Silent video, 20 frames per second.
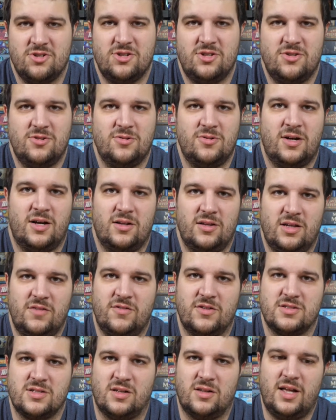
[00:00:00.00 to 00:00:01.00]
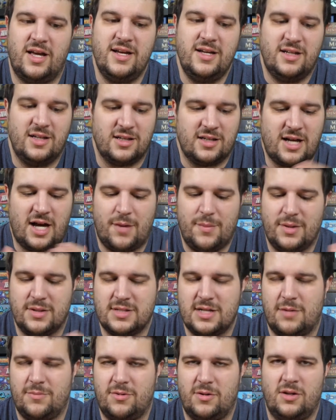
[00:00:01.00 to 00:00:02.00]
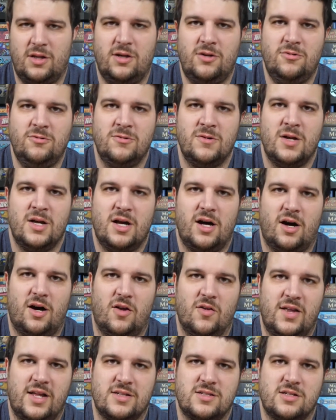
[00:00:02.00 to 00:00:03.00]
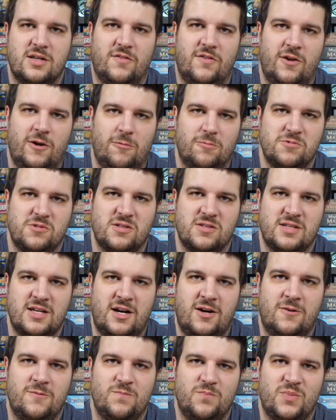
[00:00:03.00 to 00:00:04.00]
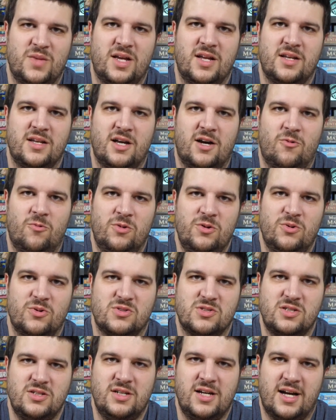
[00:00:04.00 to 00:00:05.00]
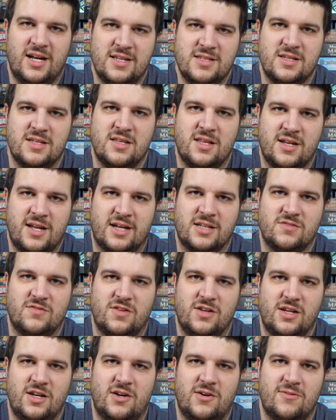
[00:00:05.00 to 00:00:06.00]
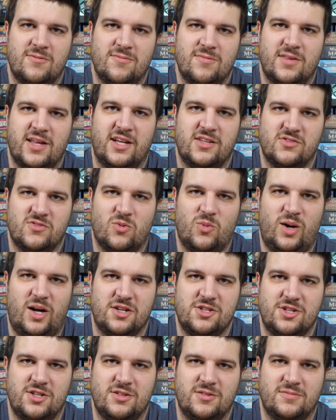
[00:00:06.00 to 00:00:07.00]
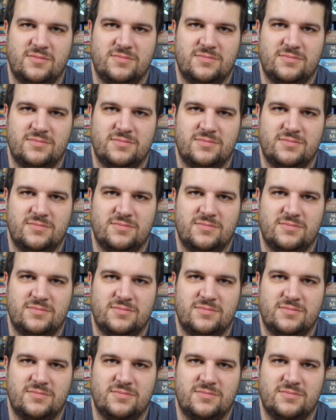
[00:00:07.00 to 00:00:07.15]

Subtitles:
you leave us a like and comment down below. All that stuff helps us out, and we will see you guys in the next video. Thanks for watching.